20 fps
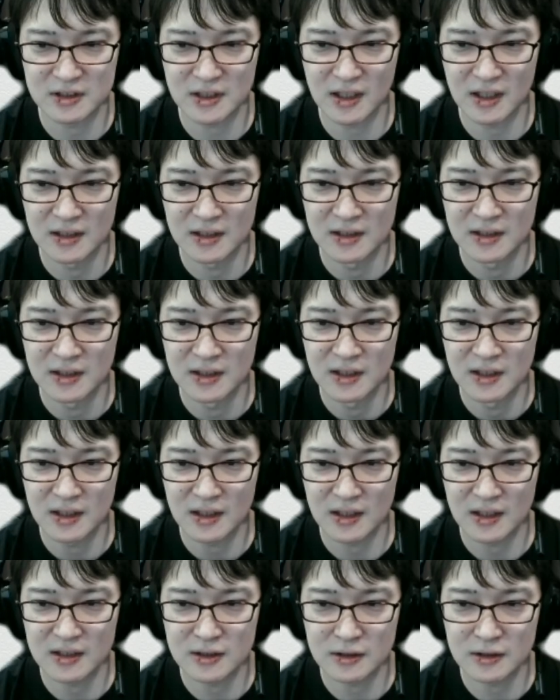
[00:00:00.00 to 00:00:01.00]
in this
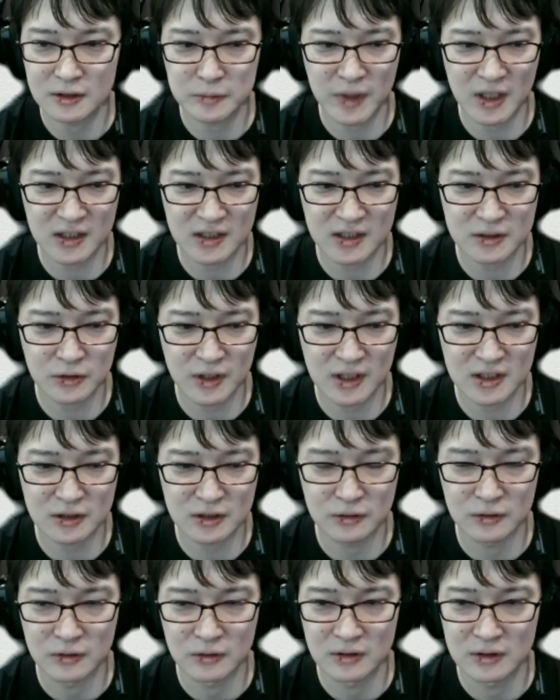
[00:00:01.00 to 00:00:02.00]
case, there is a
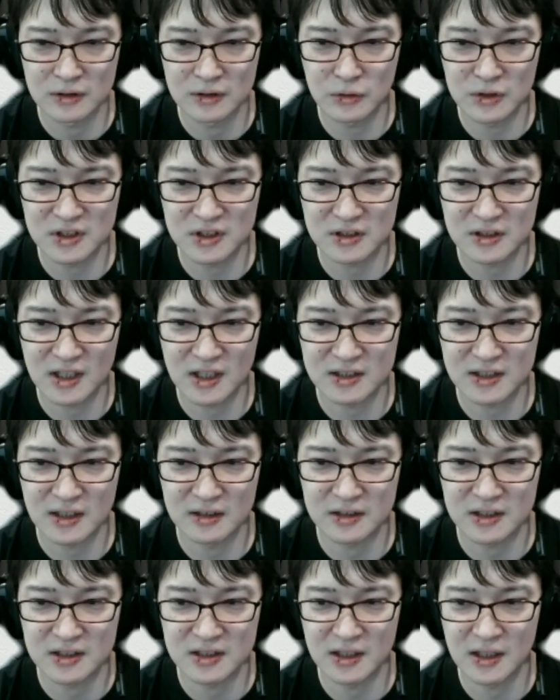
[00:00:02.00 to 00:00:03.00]
series of
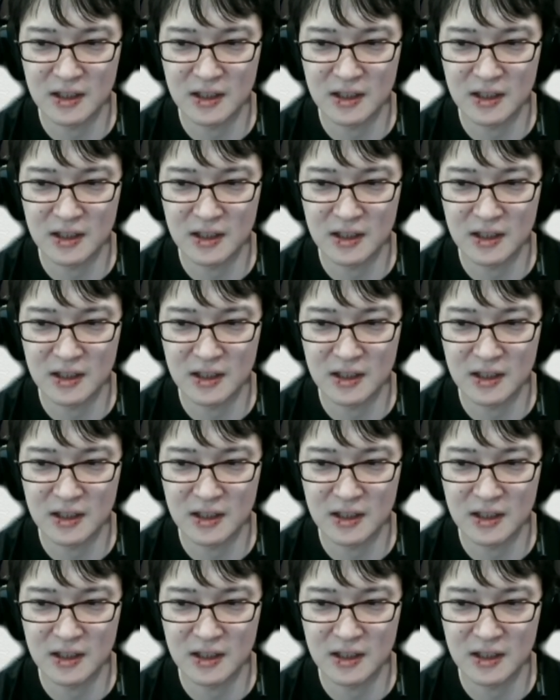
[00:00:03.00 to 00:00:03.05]
the